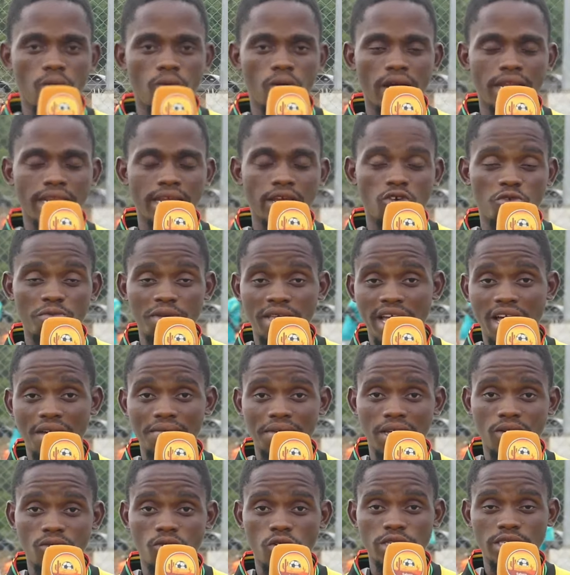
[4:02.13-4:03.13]
one. And we'll be
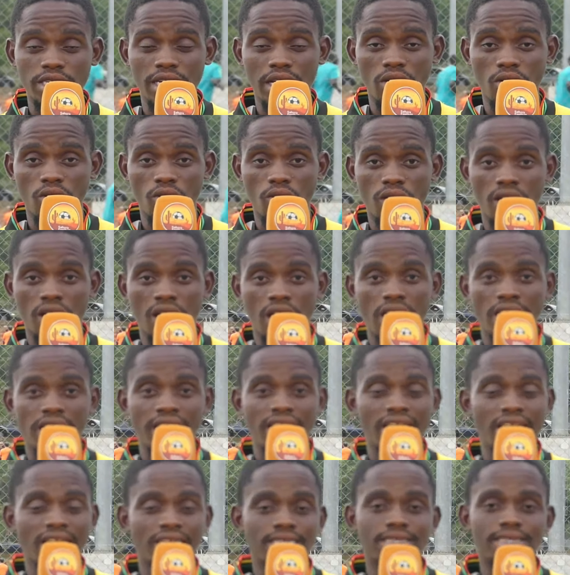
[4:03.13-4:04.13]
having a watch along
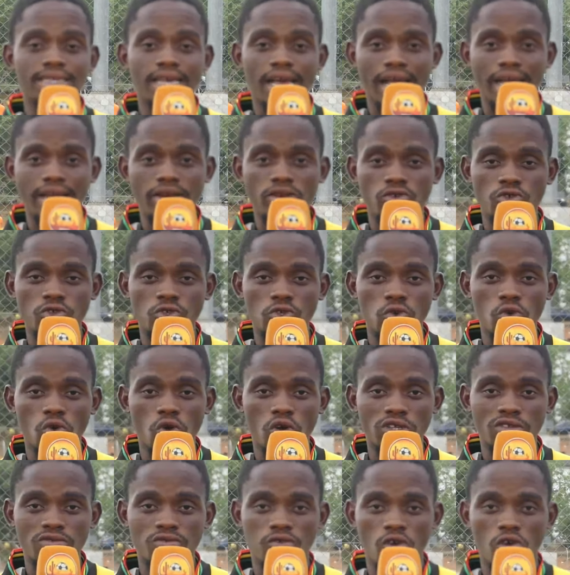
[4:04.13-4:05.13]
inside Osu,
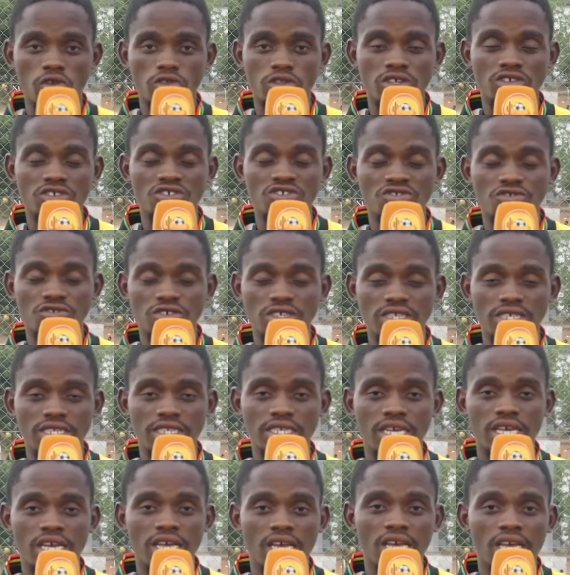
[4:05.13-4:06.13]
Oxford
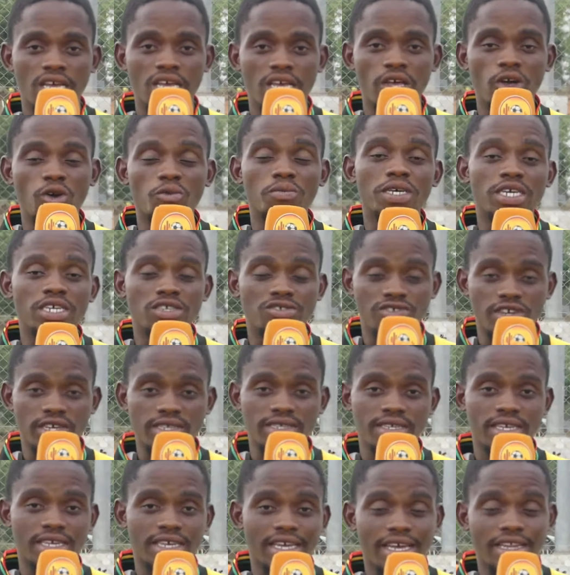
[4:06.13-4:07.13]
Street. It'll be
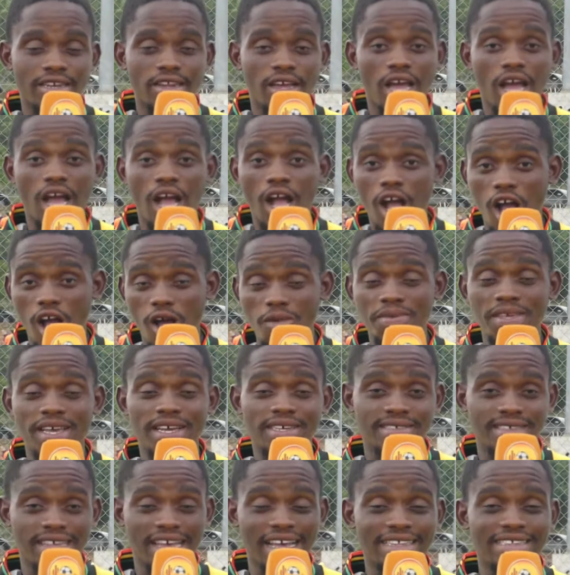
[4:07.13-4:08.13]
interesting, and I'll be
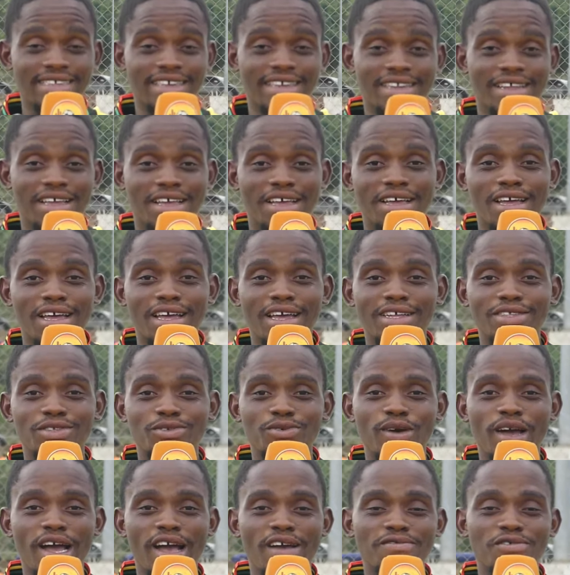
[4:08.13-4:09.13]
excited
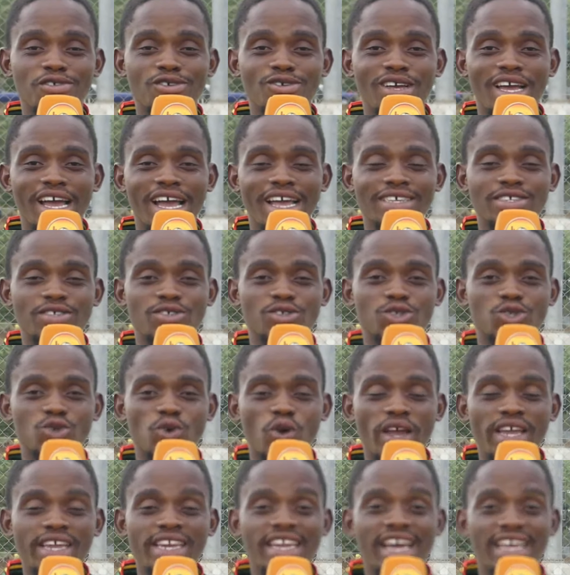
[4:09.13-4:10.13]
to have you guys
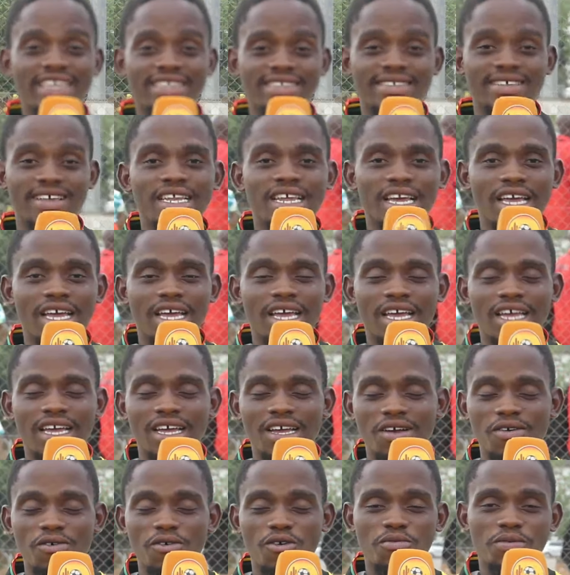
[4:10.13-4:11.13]
join us there.
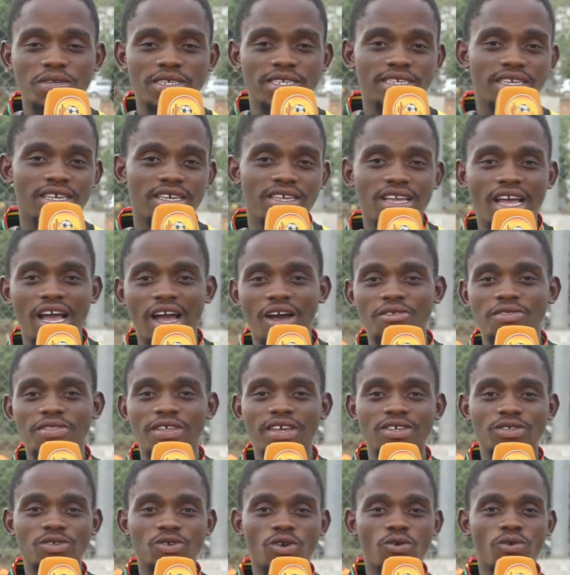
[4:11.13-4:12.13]
We'll be seeing how
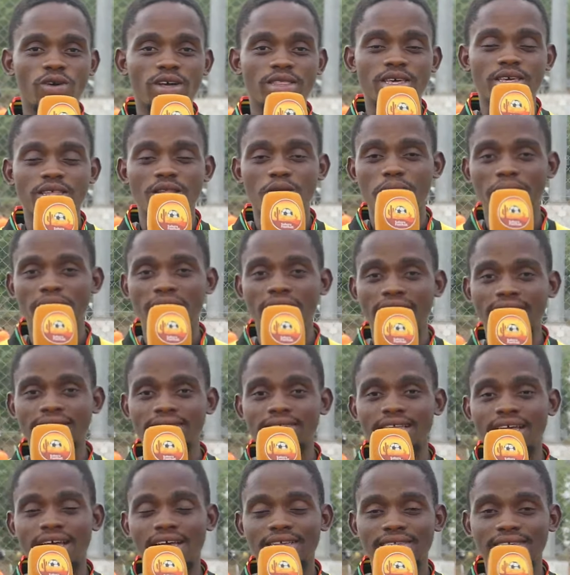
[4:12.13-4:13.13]
things go, whether the Black
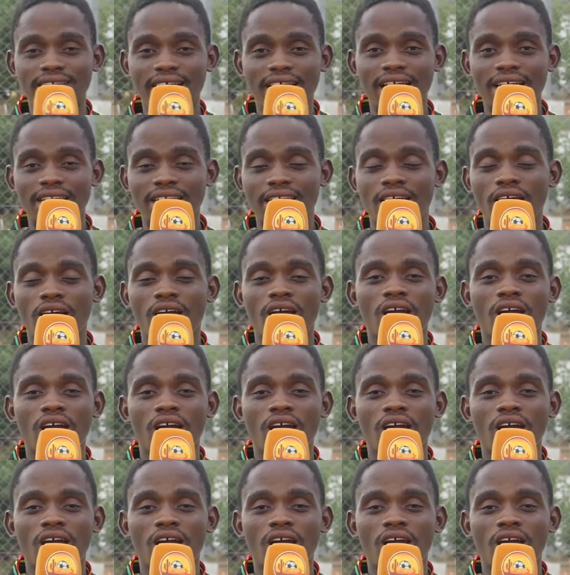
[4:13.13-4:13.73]
Stars can,